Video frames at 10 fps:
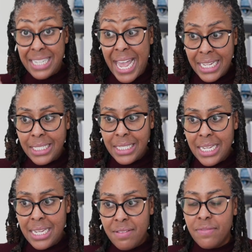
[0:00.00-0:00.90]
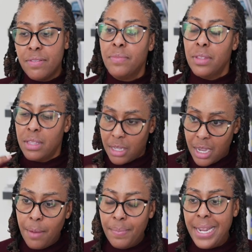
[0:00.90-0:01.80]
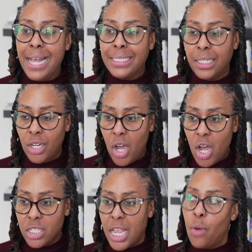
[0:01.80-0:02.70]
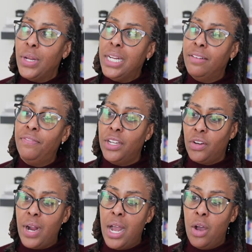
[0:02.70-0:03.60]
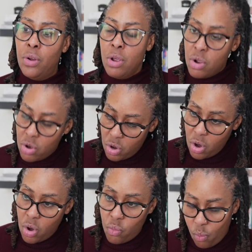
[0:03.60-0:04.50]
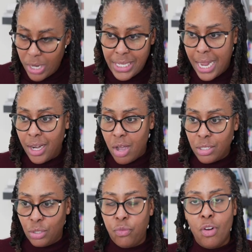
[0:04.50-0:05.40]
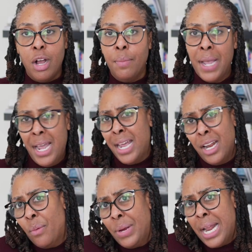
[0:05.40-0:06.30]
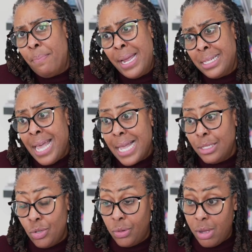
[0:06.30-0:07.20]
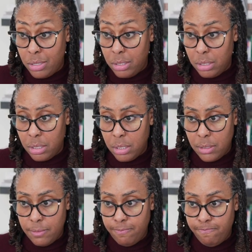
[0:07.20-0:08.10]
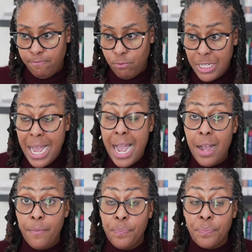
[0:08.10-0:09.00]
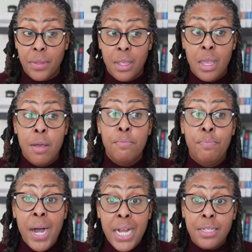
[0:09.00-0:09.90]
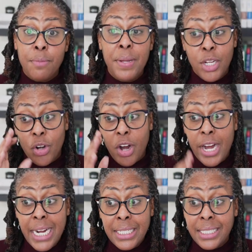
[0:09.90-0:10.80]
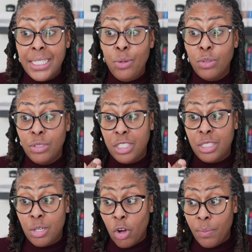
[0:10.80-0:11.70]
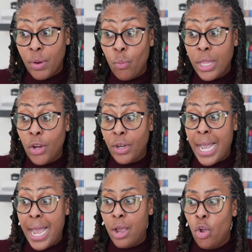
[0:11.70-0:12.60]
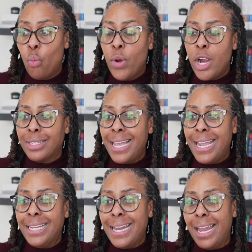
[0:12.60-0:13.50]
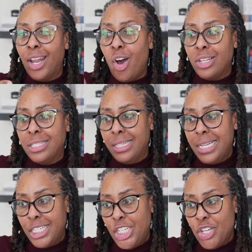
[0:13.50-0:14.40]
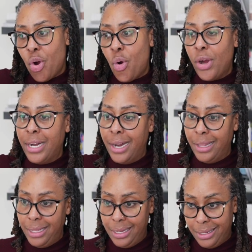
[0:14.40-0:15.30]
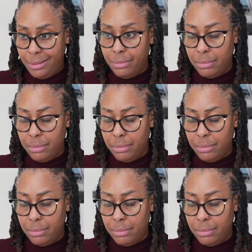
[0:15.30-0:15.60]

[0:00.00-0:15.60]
negative, the company has a loss and we need to figure out what that loss is from. And we're not paying taxes on losses. We're not. But depending on our entity will determine whether or not we are taking that loss in this year or in another year.